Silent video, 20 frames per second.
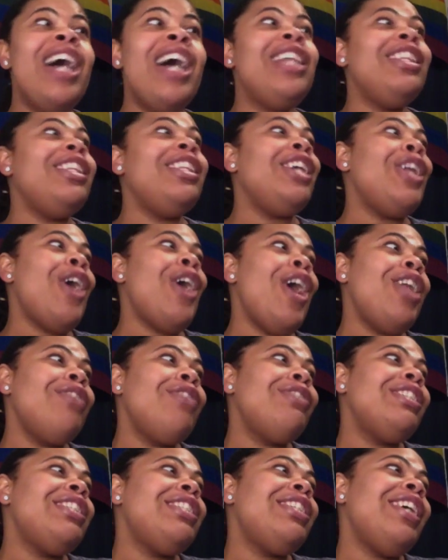Then all
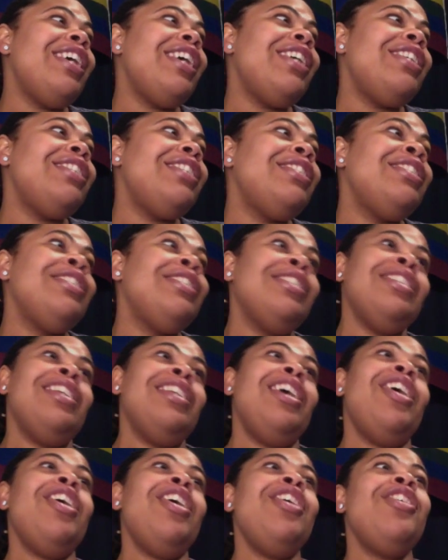of a sudden,
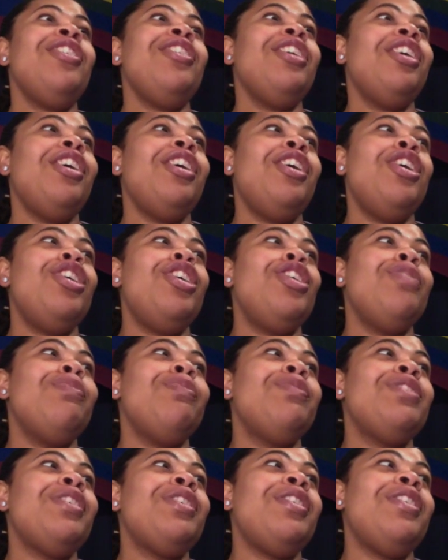here
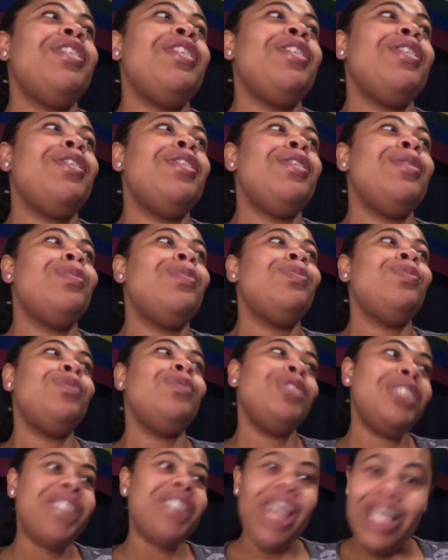comes
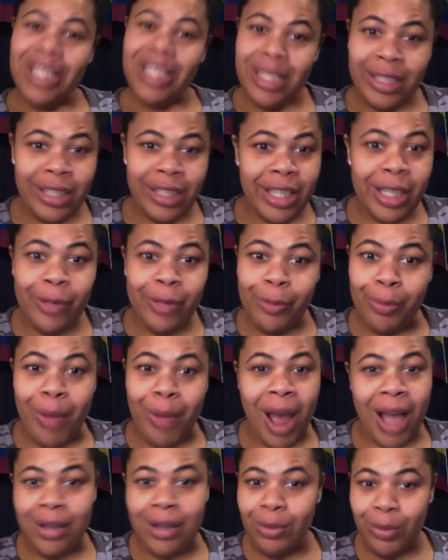Jason Lee from
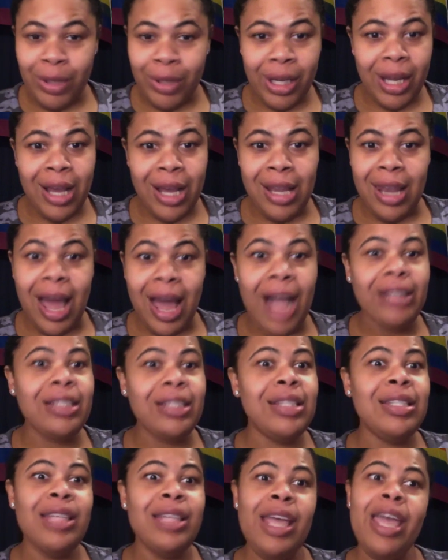Hollywood Unlocked
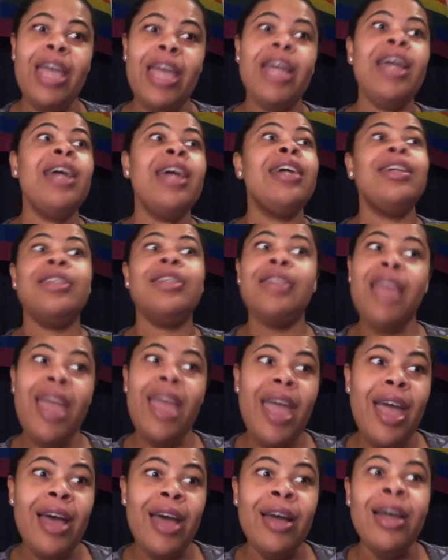and said,
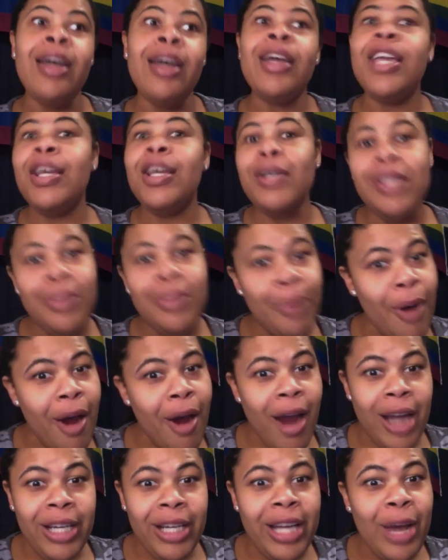yeah, it was a
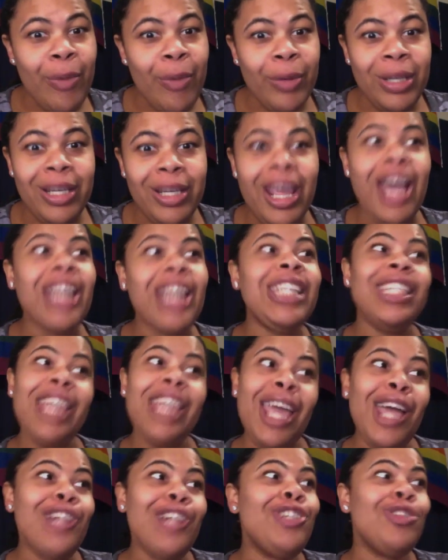party that went down.
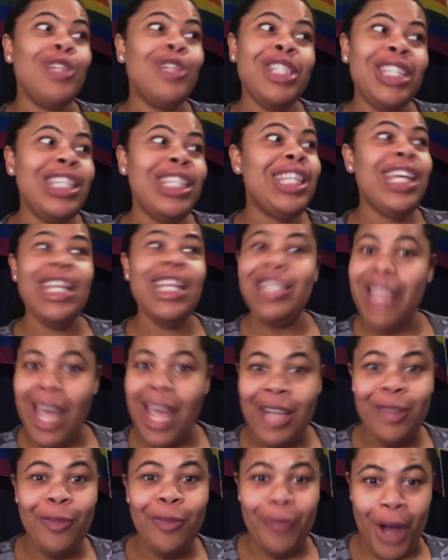Yeah, Tristan did
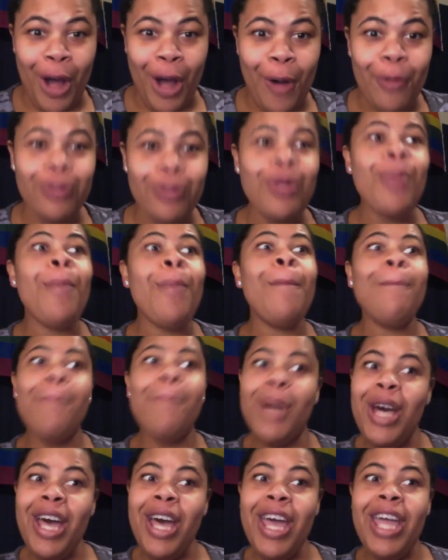take the phone,
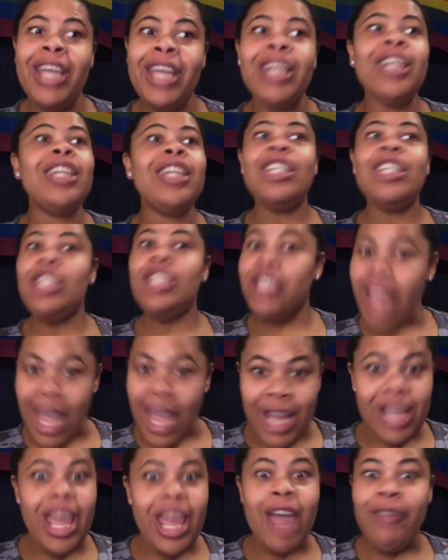but
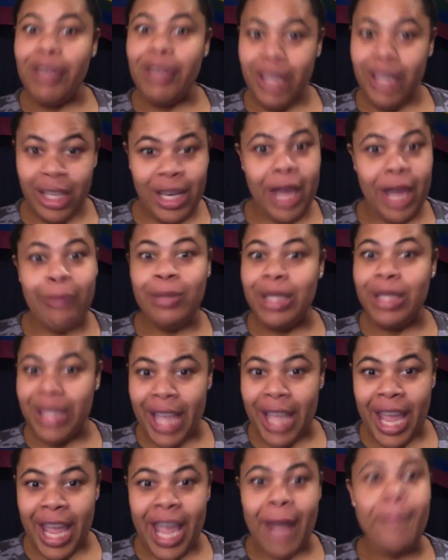everything that was
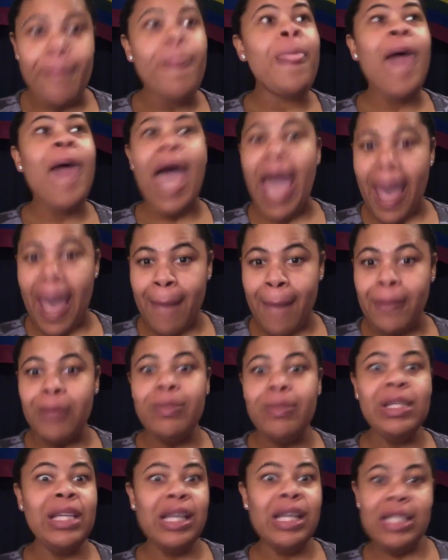said happened
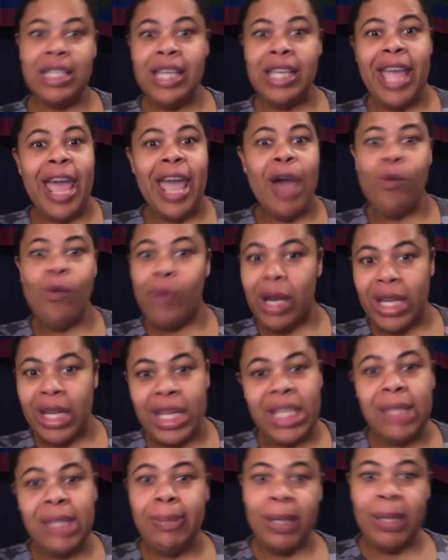because he had one of
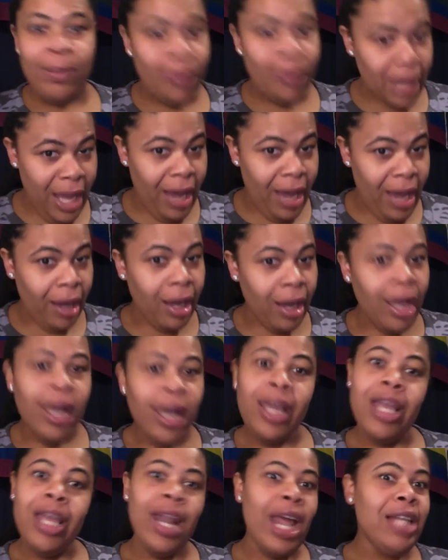his people there
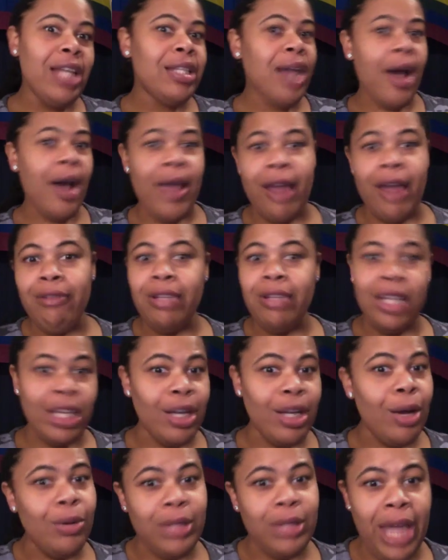and they saw everything
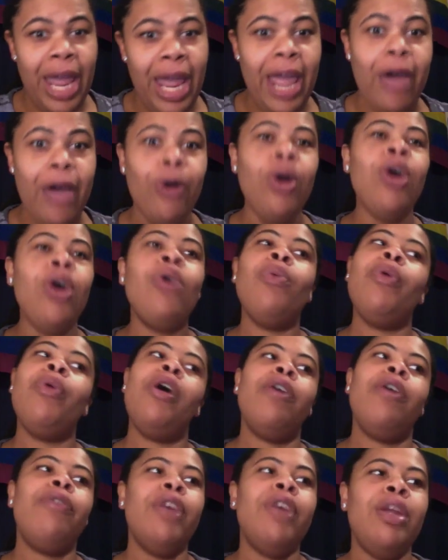go down. Well,
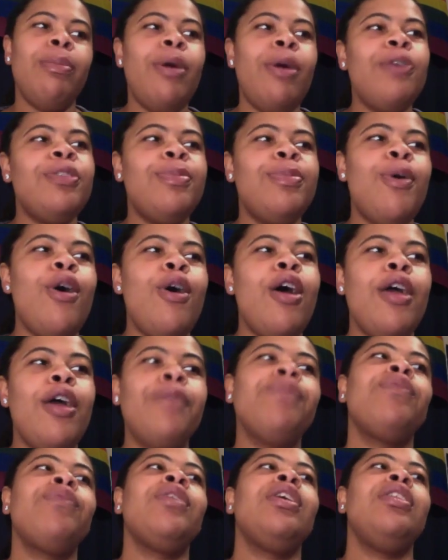for the most part,
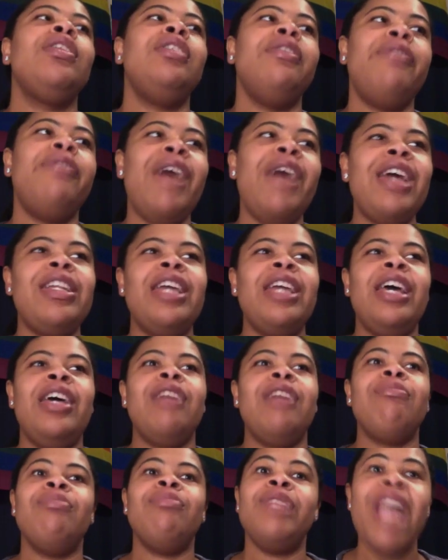the fact
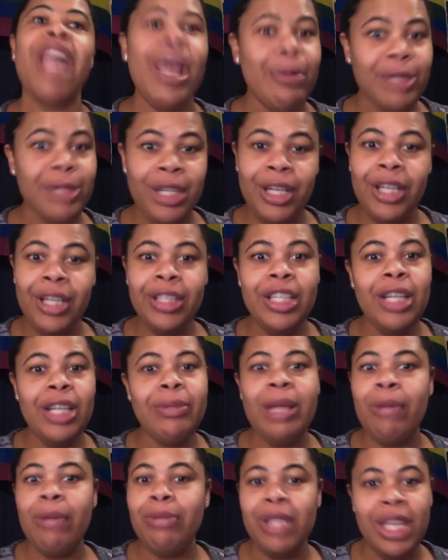that they was hugged up,
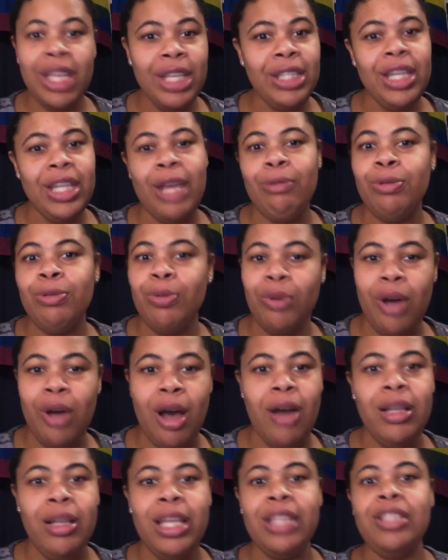they was kissing, they was doing
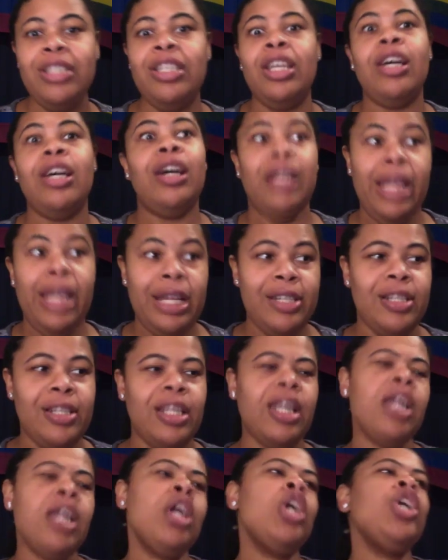all that shit,
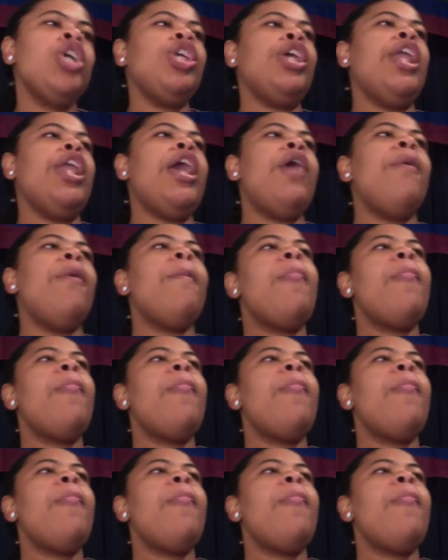allegedly, you know.